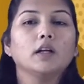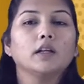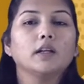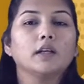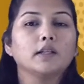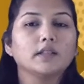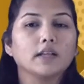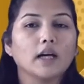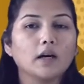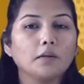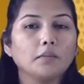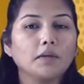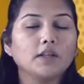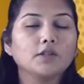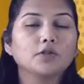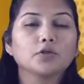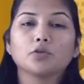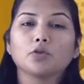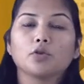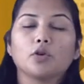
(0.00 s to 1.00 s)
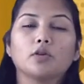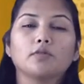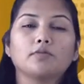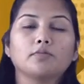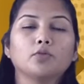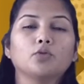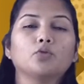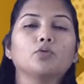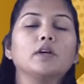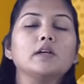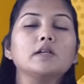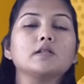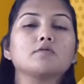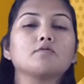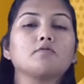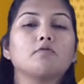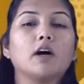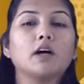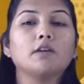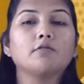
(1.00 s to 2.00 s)
The diameter of moon is
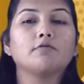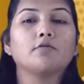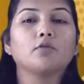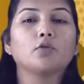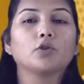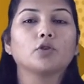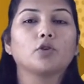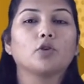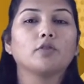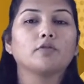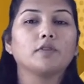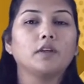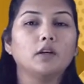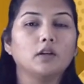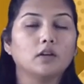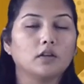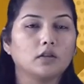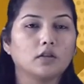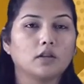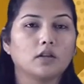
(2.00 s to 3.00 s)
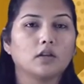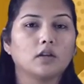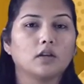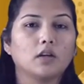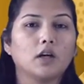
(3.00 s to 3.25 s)
1/4 of the Earth.